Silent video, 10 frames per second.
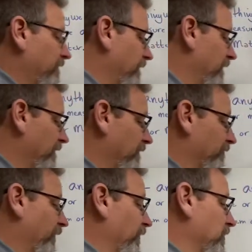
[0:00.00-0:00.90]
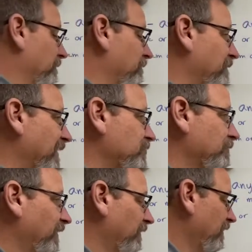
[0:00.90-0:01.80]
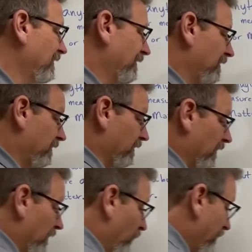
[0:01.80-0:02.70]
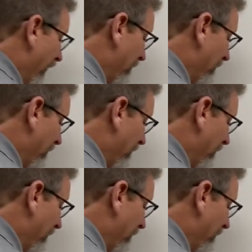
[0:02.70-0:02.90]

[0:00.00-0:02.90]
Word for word: uh, volume measurement. Um, we might